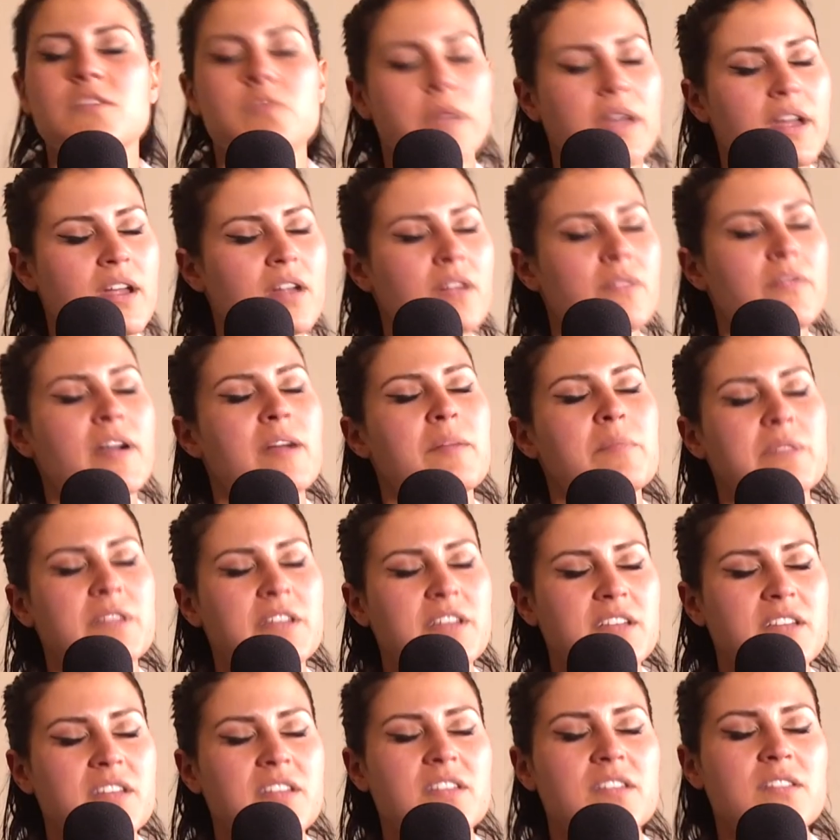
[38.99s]
where I
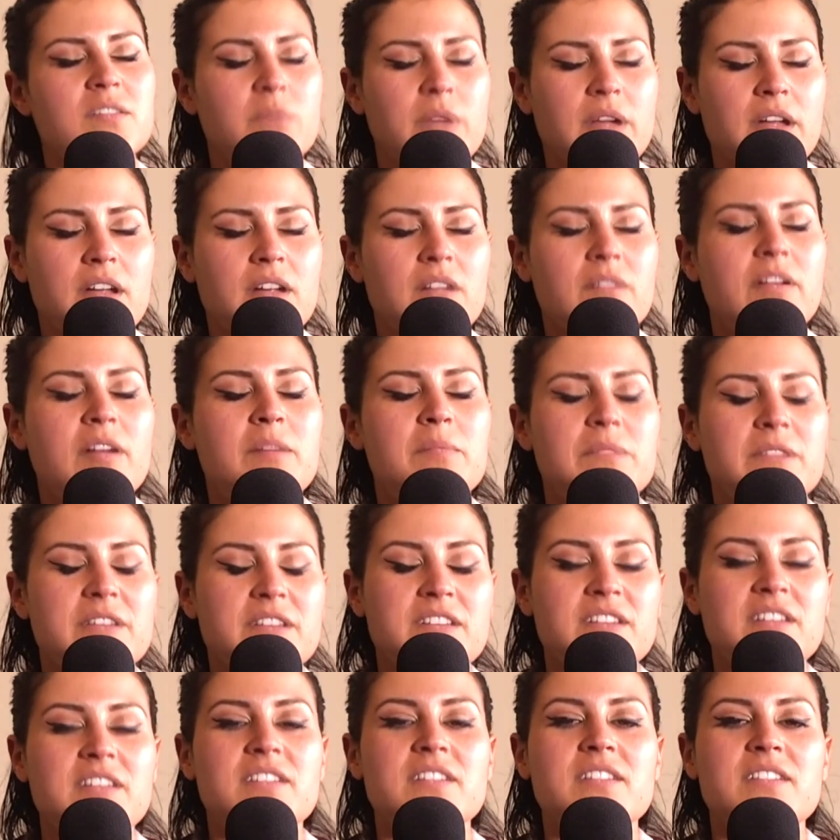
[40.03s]
please, where I
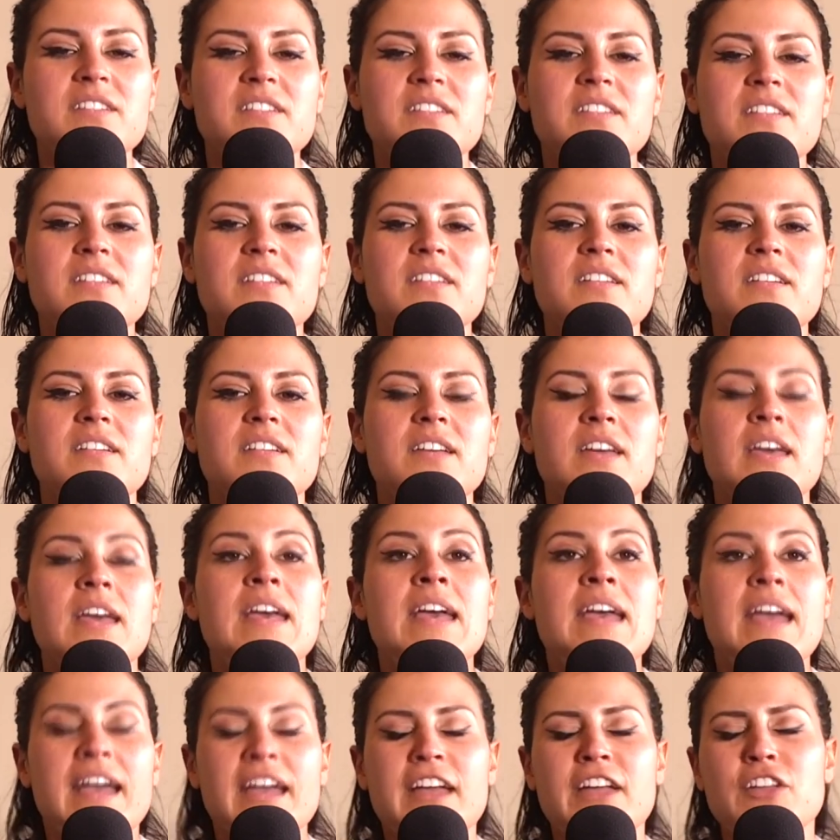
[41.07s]
please.
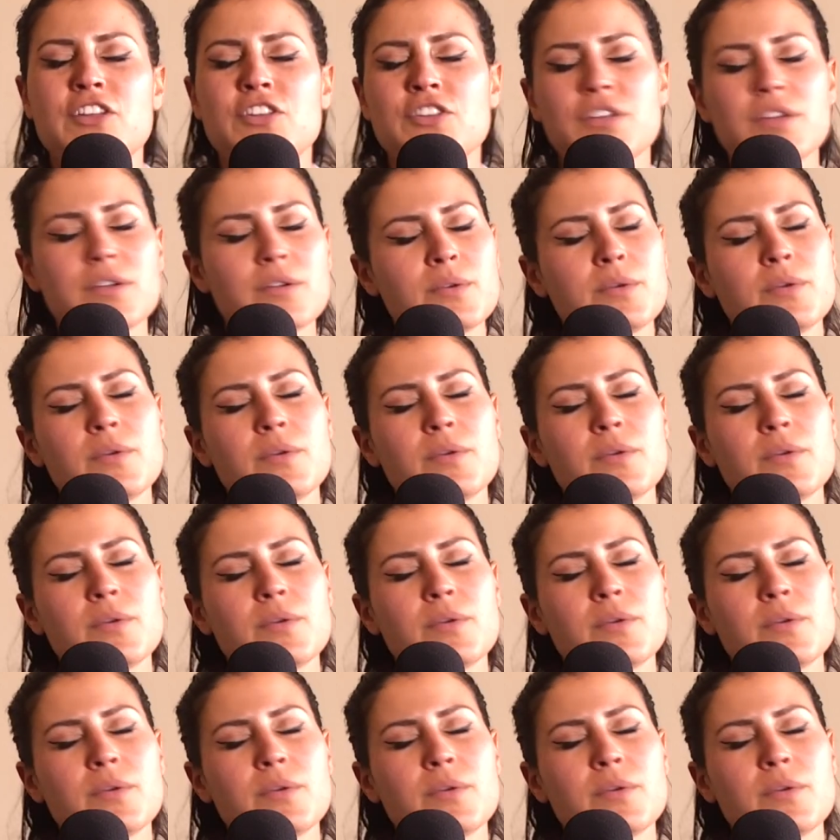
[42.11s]
And you,